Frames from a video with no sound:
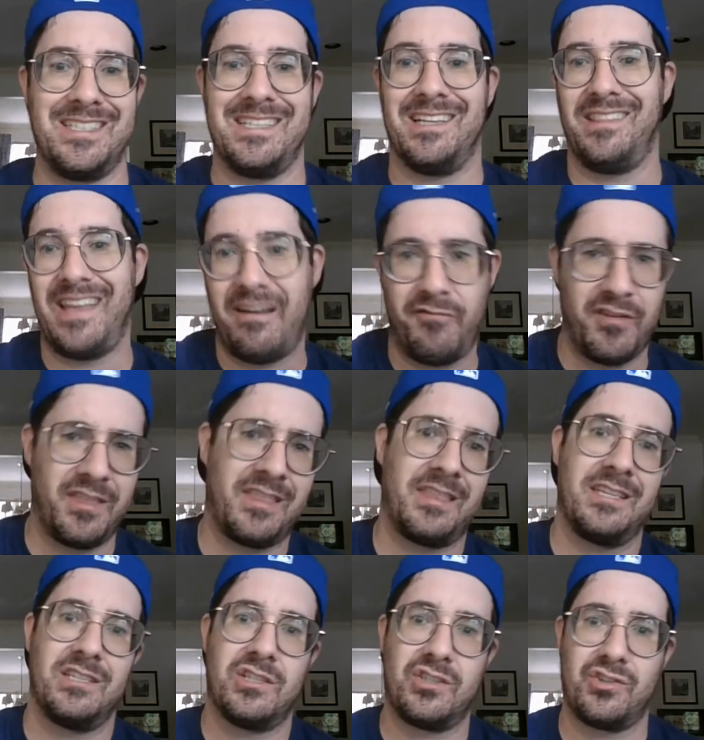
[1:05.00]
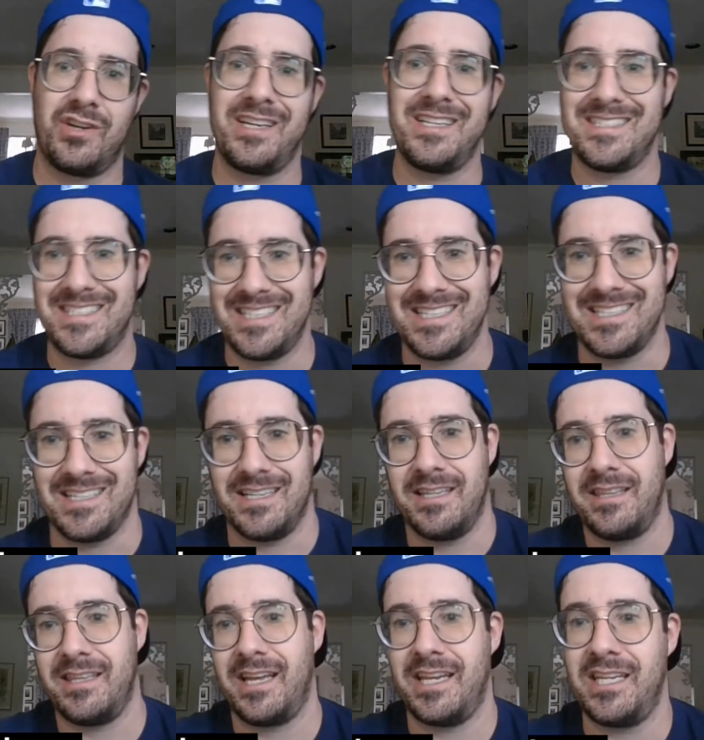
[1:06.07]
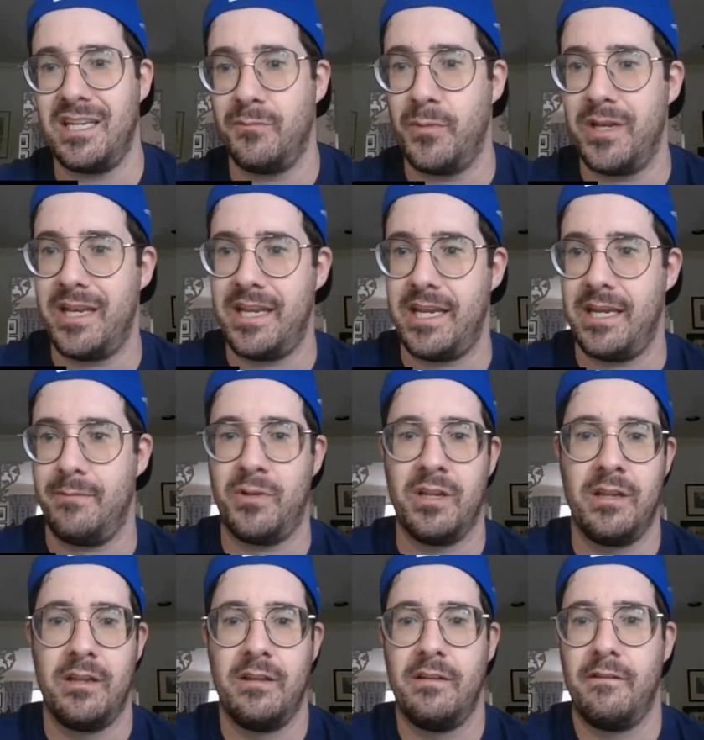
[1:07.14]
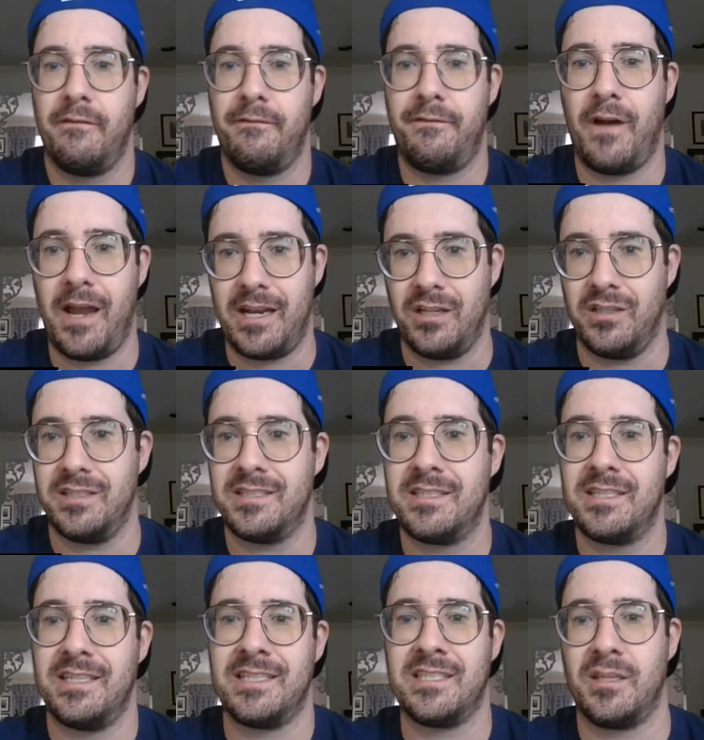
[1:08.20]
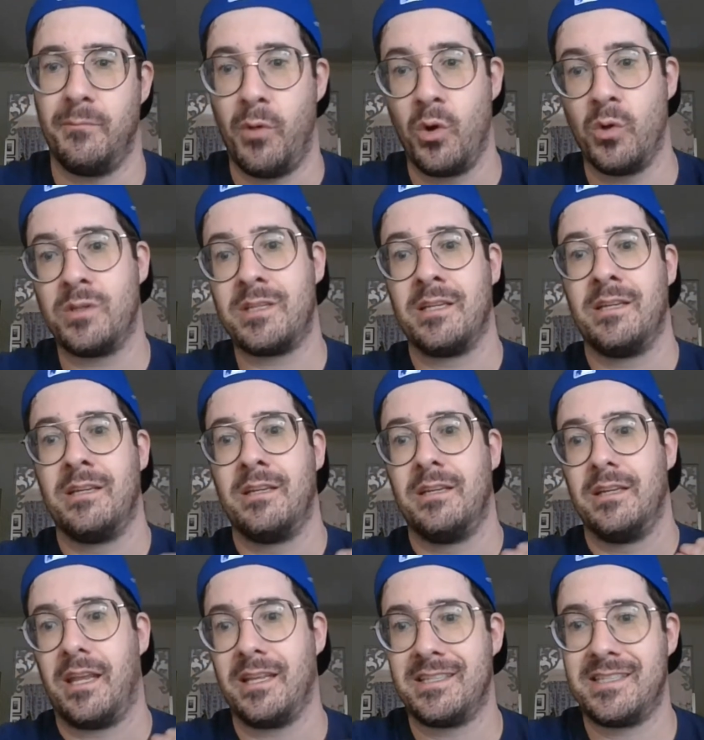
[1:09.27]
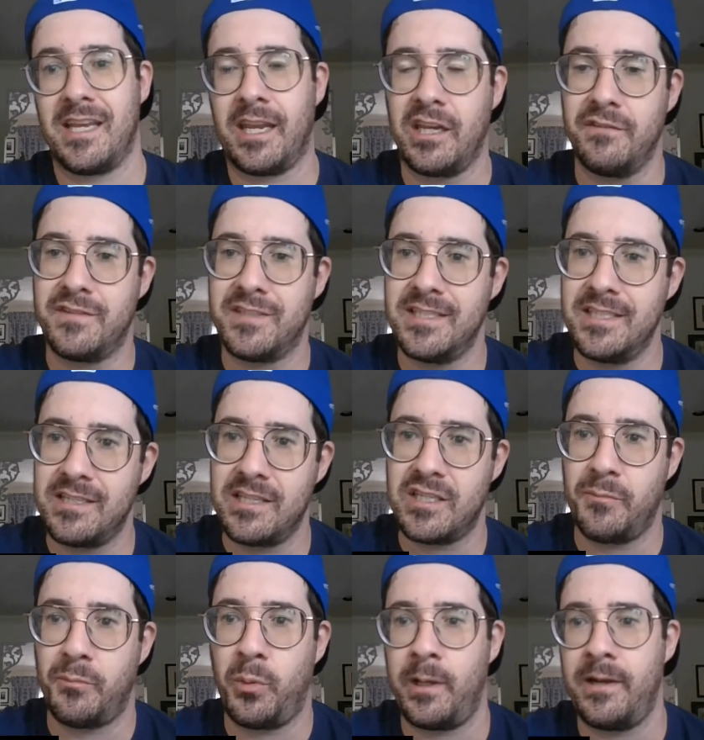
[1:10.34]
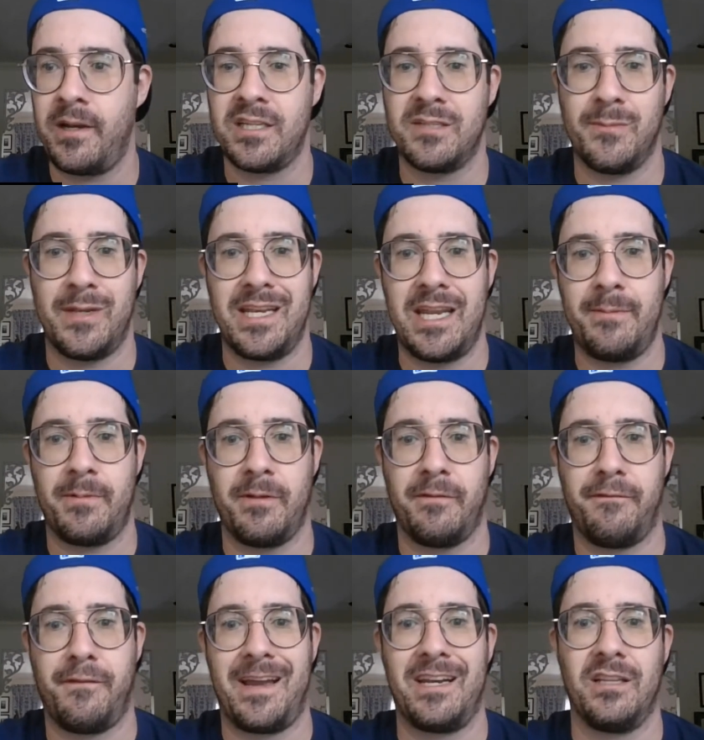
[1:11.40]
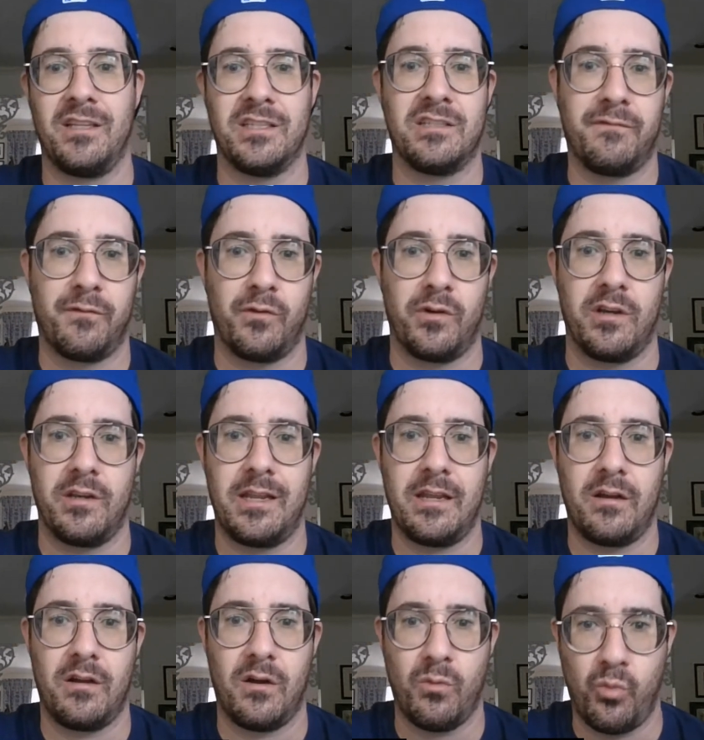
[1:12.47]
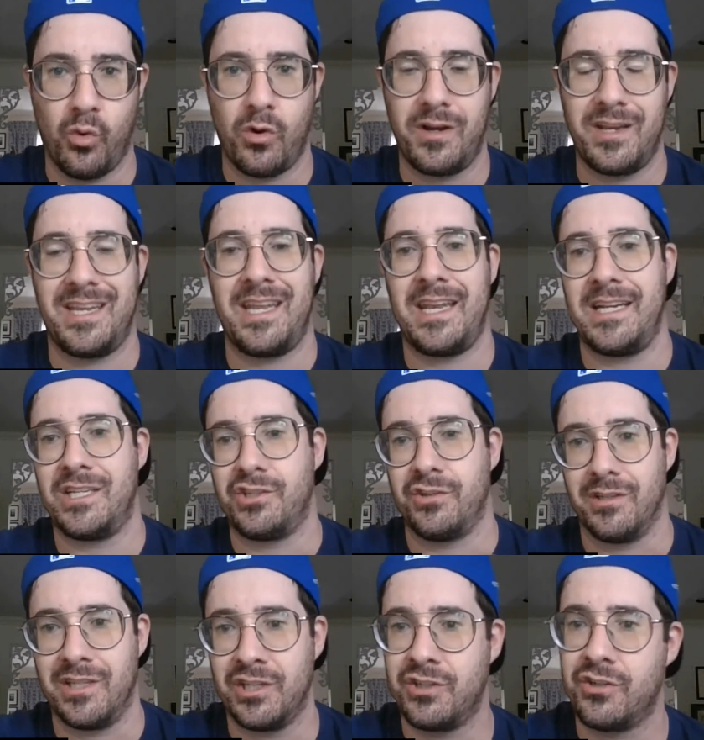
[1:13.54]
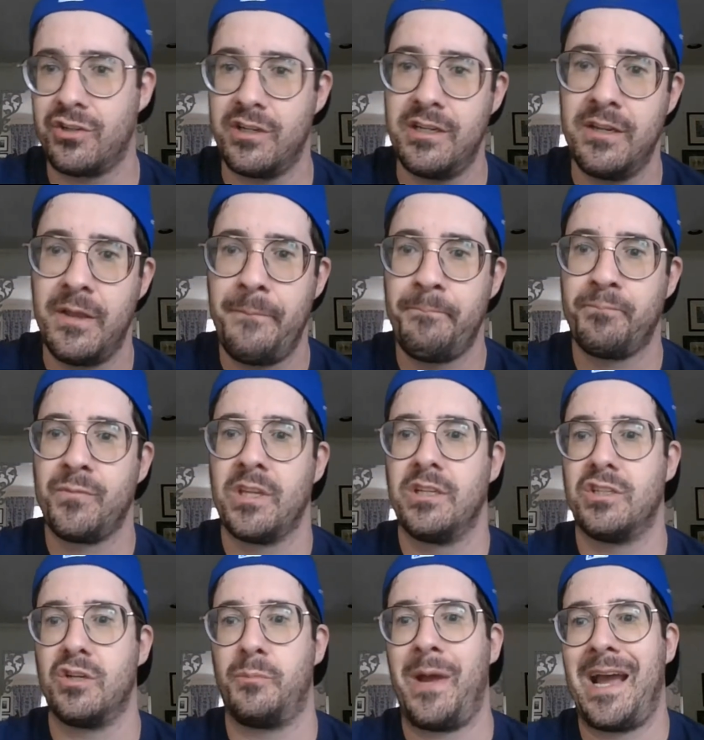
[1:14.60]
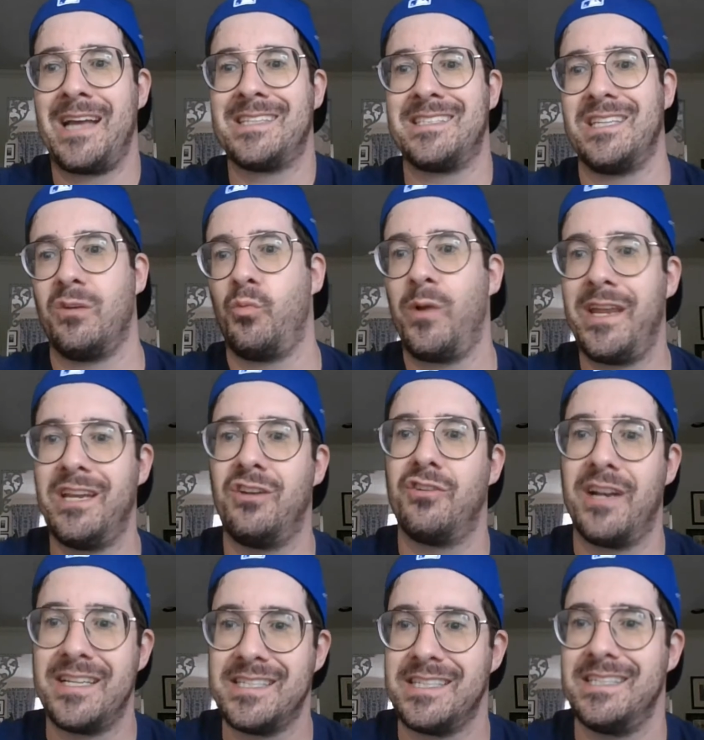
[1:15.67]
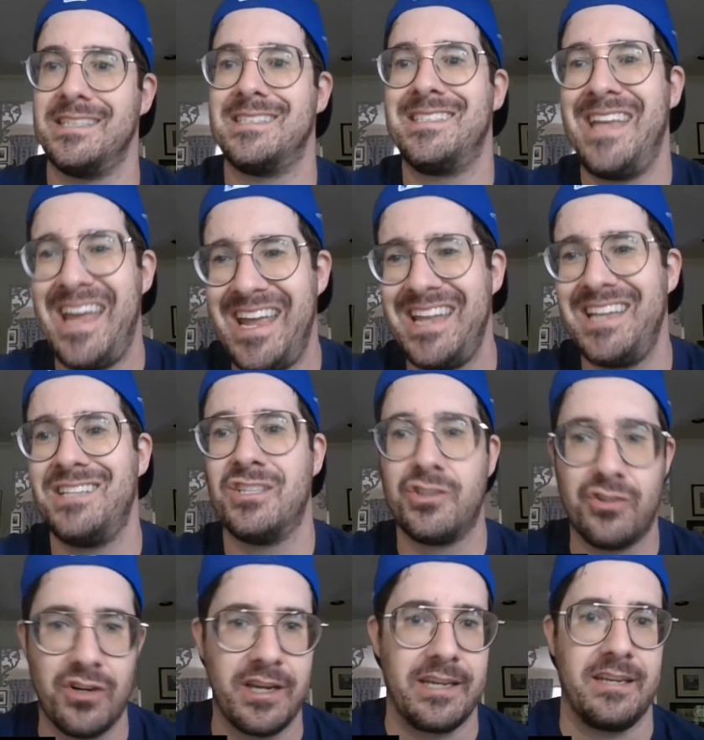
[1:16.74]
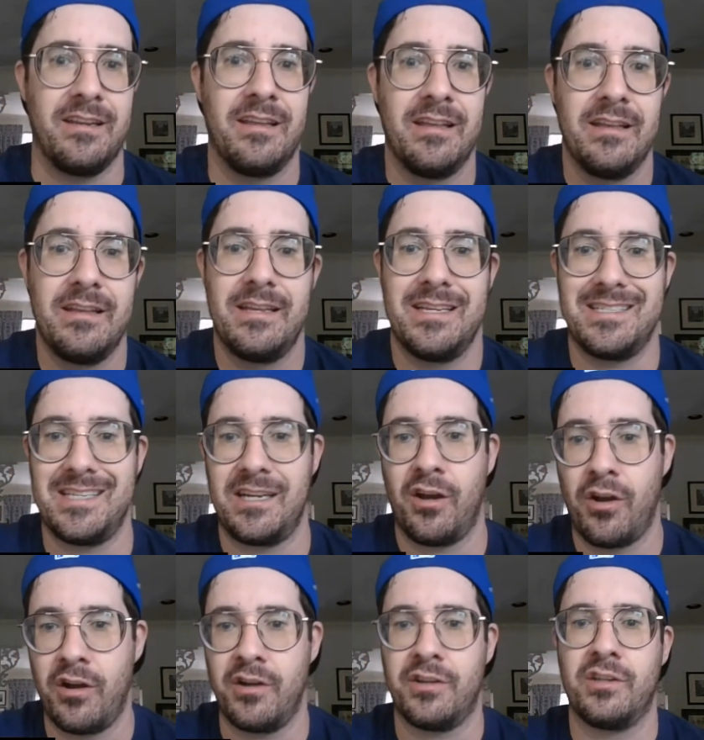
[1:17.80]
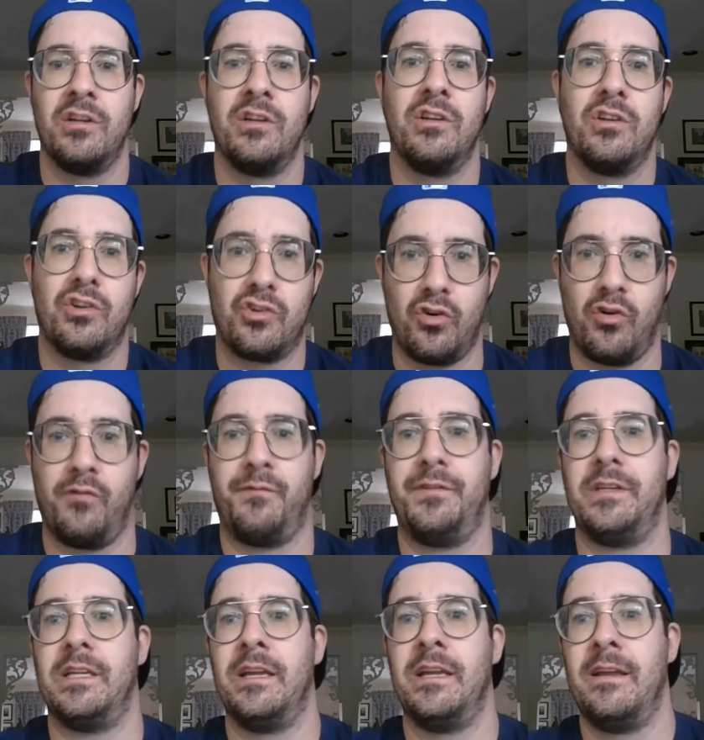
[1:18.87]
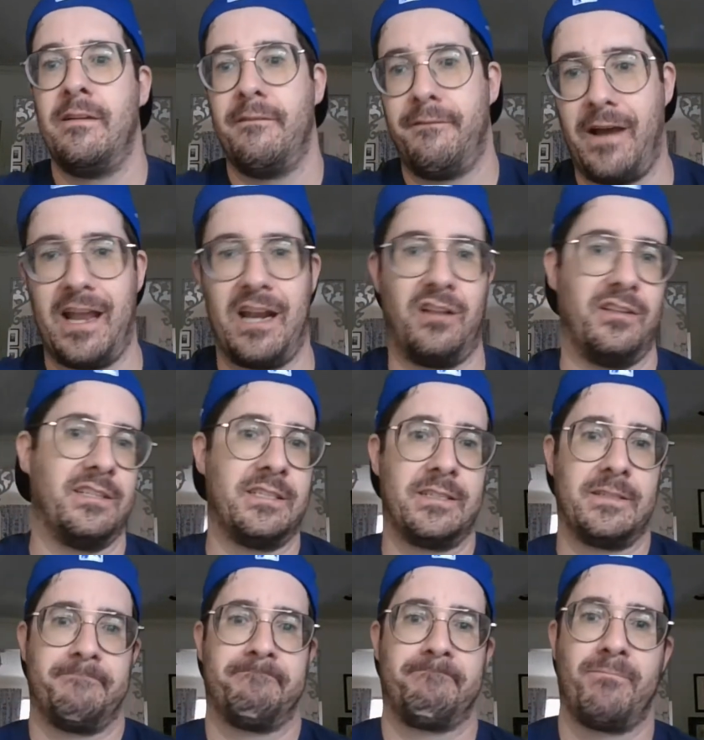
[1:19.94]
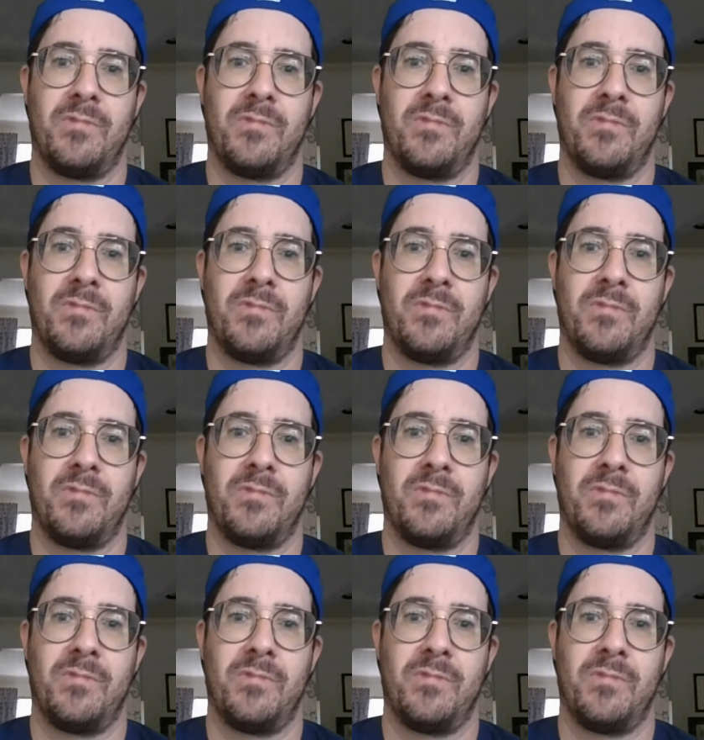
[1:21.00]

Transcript: the 11th straight season that he had been named finalist. It's the most consecutive seasons a player has been named a finalist for an award in NHL history, surpassing Wayne Gretzky's 10 straight as a Hart Trophy finalist.